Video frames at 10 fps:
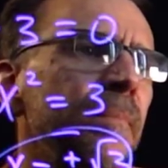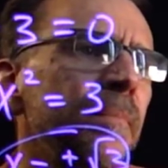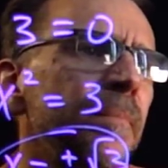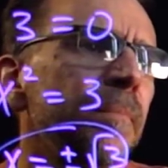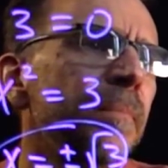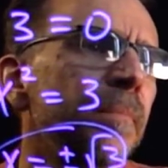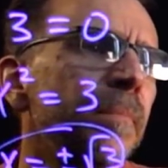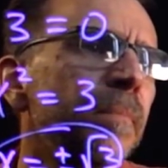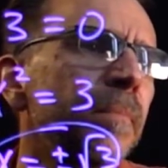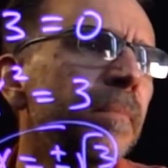
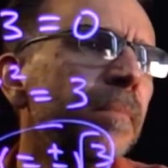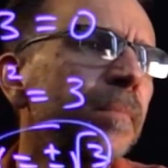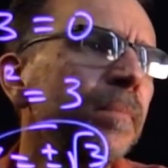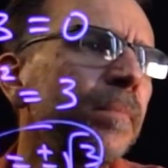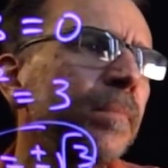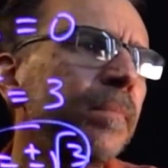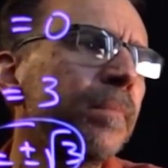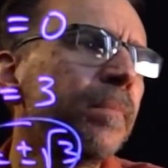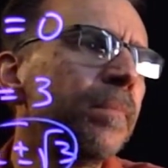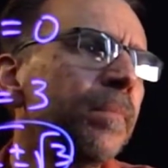
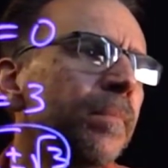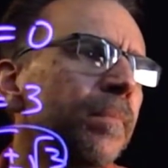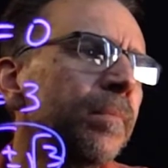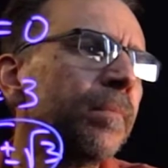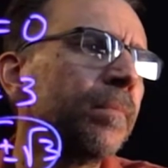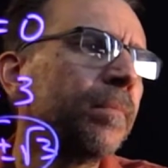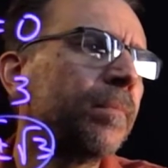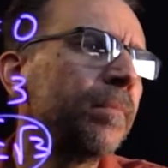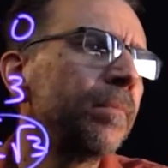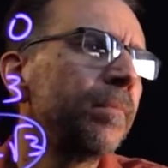
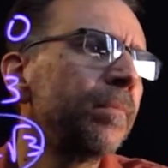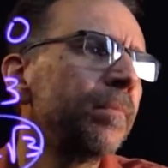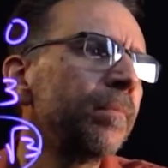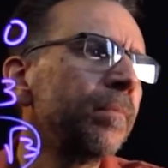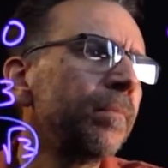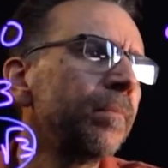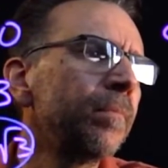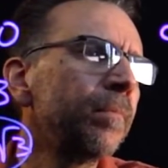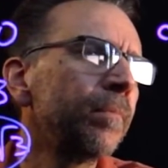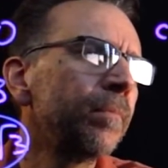
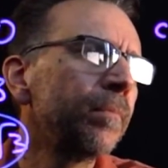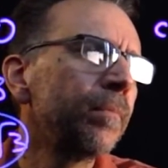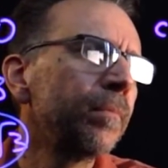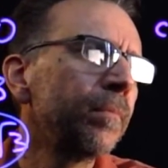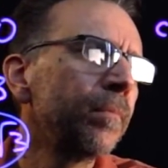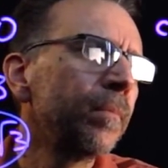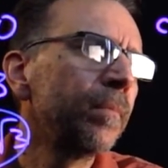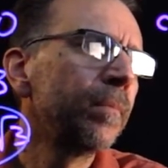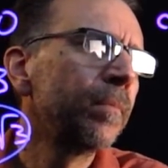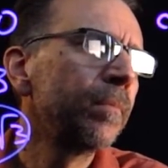
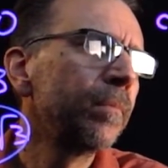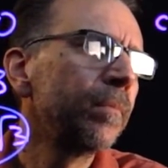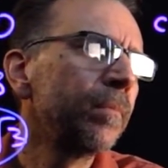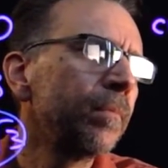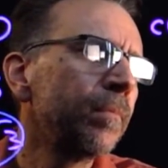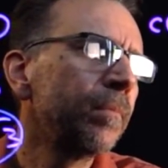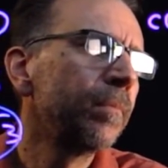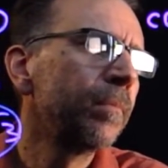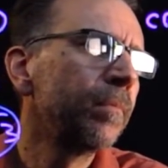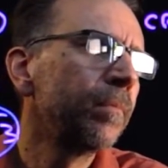
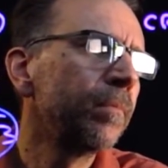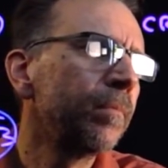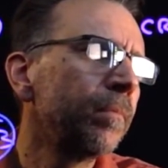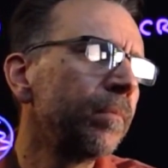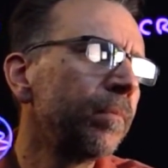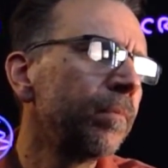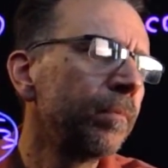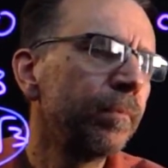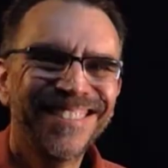(silence)